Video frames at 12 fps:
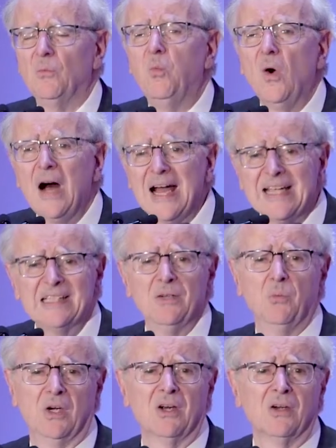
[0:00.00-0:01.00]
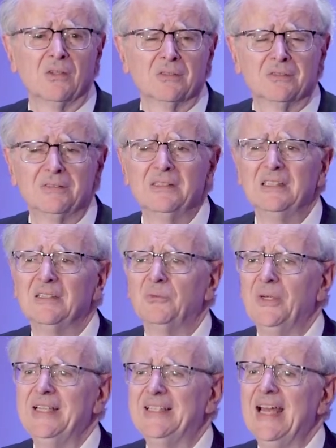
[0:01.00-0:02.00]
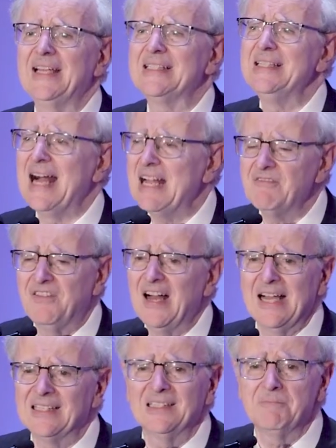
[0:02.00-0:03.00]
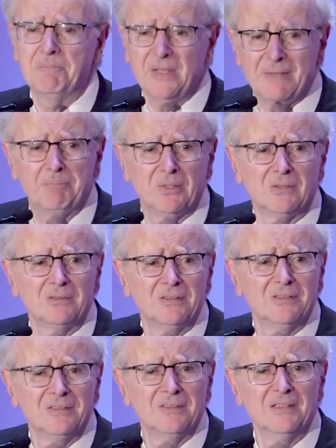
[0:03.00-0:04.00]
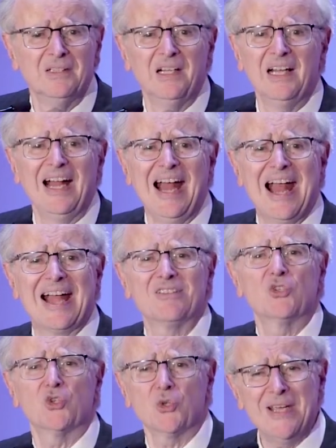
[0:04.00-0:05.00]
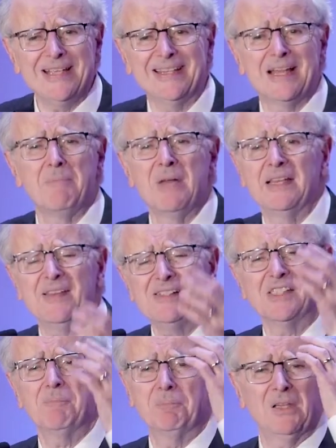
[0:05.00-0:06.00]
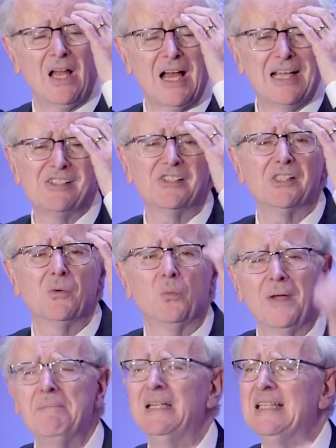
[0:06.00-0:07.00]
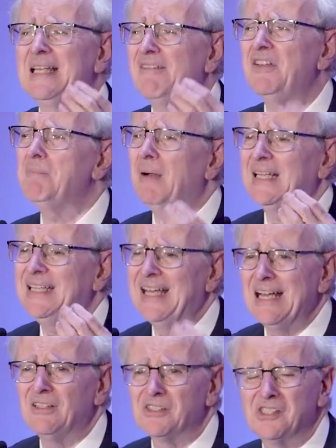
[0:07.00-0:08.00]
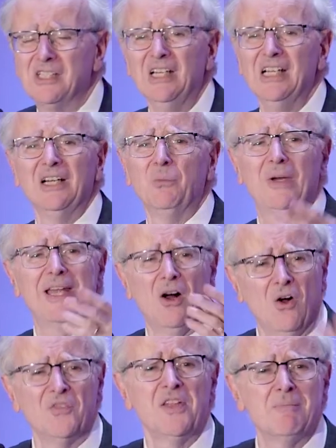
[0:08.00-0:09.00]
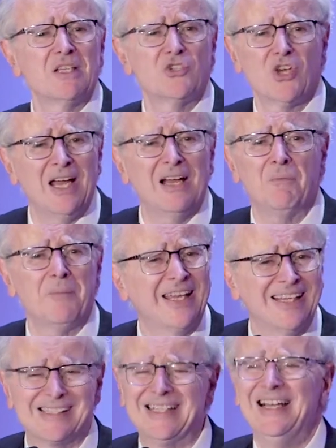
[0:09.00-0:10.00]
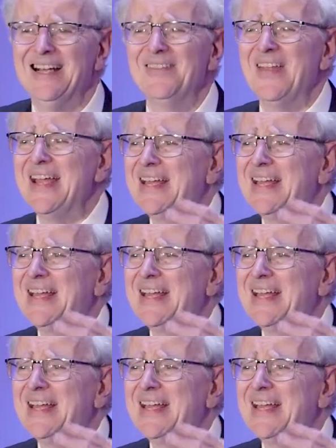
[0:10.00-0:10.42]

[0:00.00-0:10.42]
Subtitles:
Why in the world we take nonviolent people and treat them, and this applies to women and everybody else, we hold them in jail because they